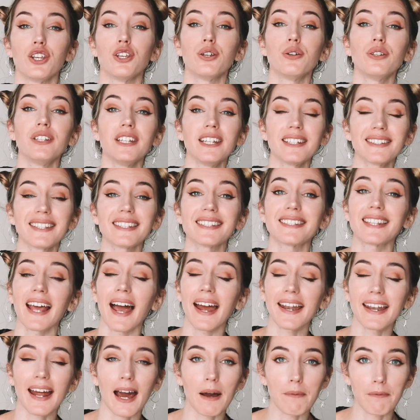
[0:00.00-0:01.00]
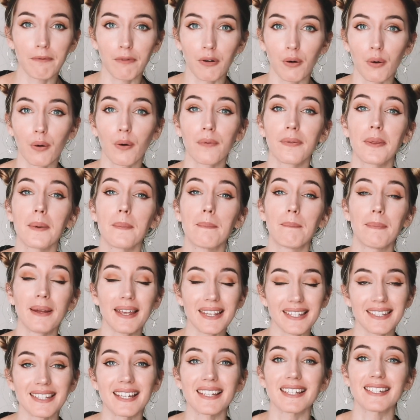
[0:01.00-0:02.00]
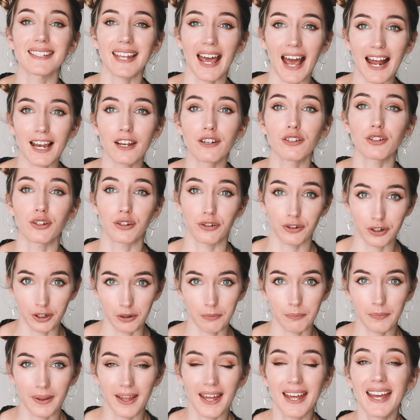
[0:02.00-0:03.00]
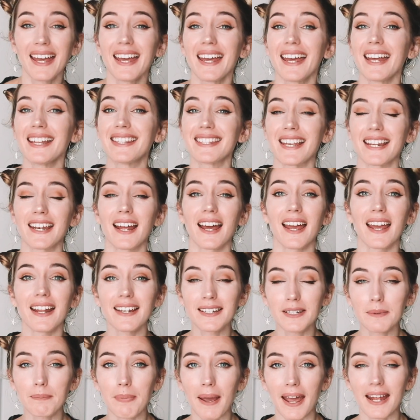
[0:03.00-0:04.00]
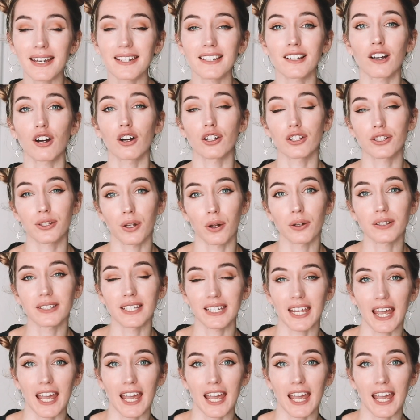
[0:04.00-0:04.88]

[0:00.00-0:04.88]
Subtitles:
you need to sign up for the Business Talent Group. It's an independent consulting